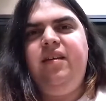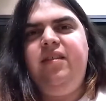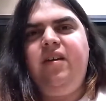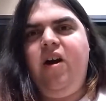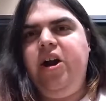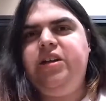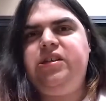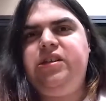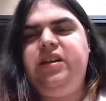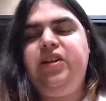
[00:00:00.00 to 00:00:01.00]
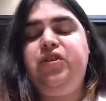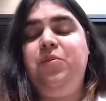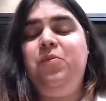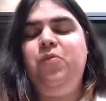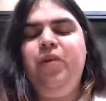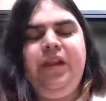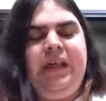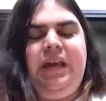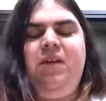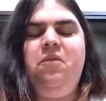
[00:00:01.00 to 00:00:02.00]
the artist, she does some
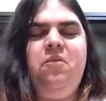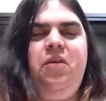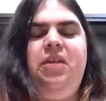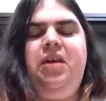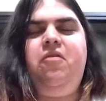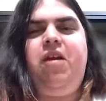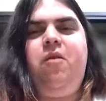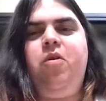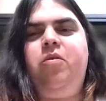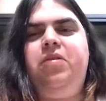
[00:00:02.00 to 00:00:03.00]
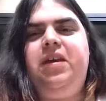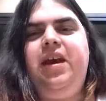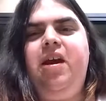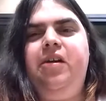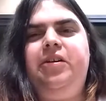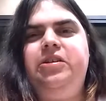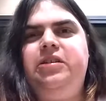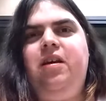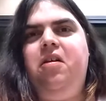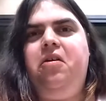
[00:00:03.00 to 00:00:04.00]
really, really great work with the characters.
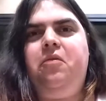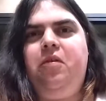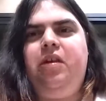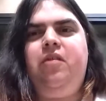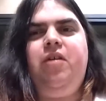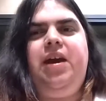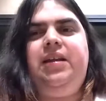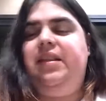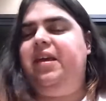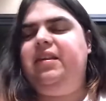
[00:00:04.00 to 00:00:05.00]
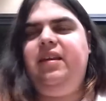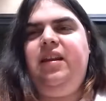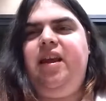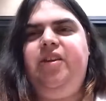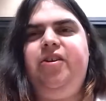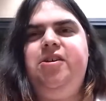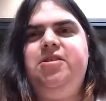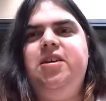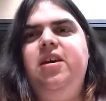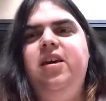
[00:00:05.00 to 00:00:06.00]
They all look really great, like
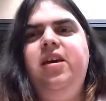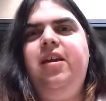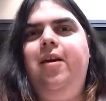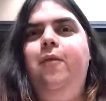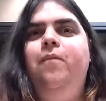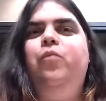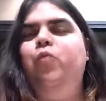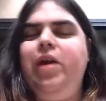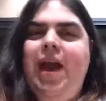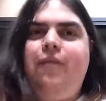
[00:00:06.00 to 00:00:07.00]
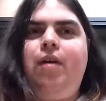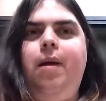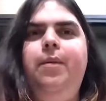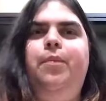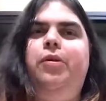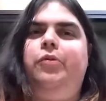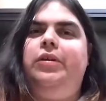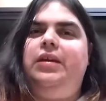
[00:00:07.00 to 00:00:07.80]
teenagers. You know, we have comic books where